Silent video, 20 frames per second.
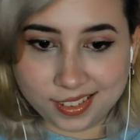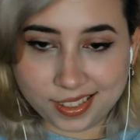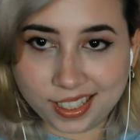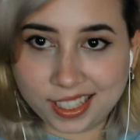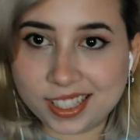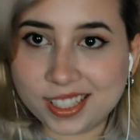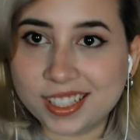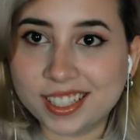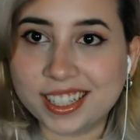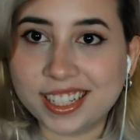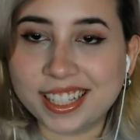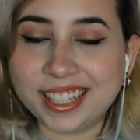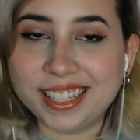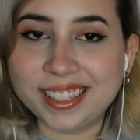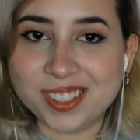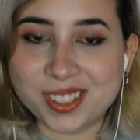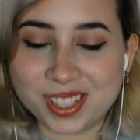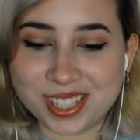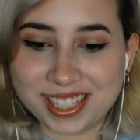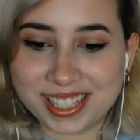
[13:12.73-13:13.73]
He's gonna kill
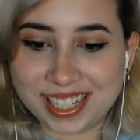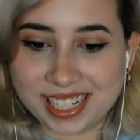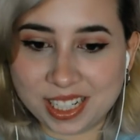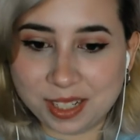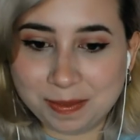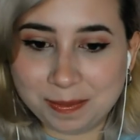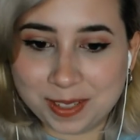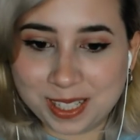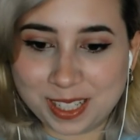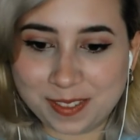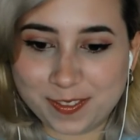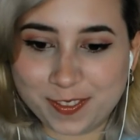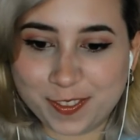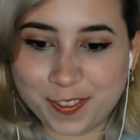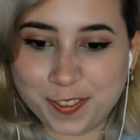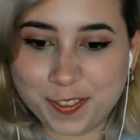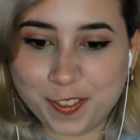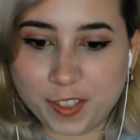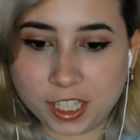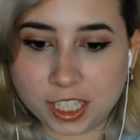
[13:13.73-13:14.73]
Simon. Oh,
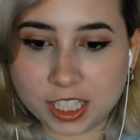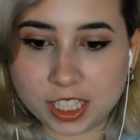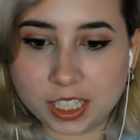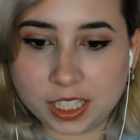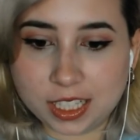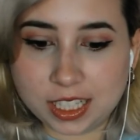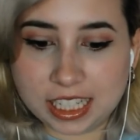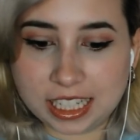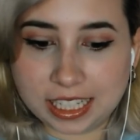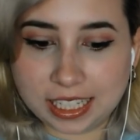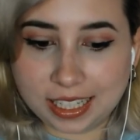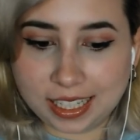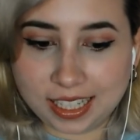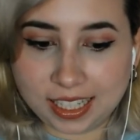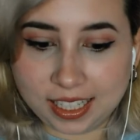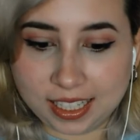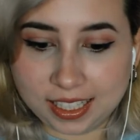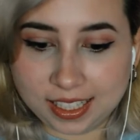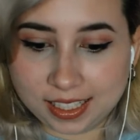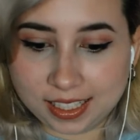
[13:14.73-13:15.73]
fuck yeah.
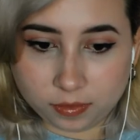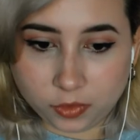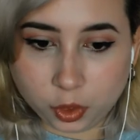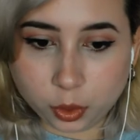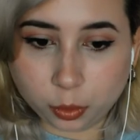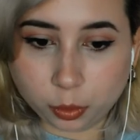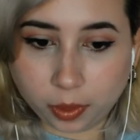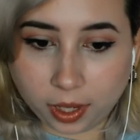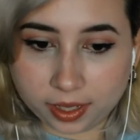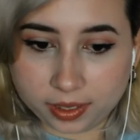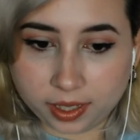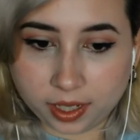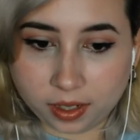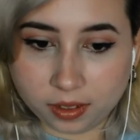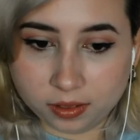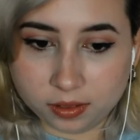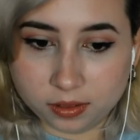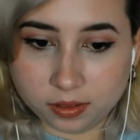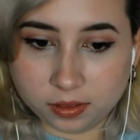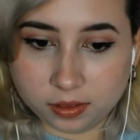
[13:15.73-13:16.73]
Do what
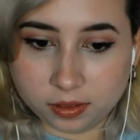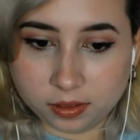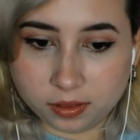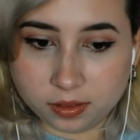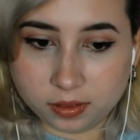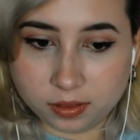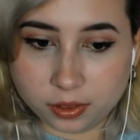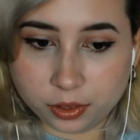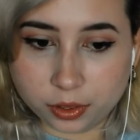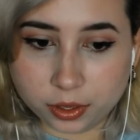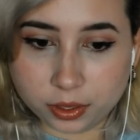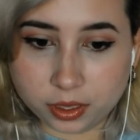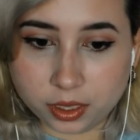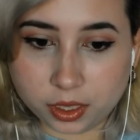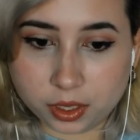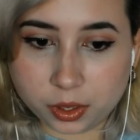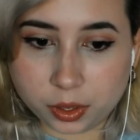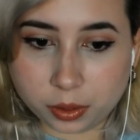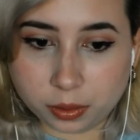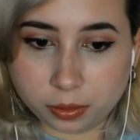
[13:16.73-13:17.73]
now? You're only
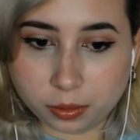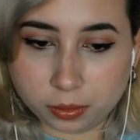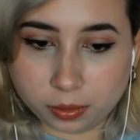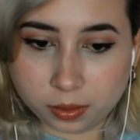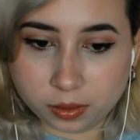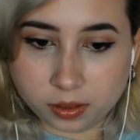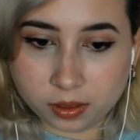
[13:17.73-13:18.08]
two.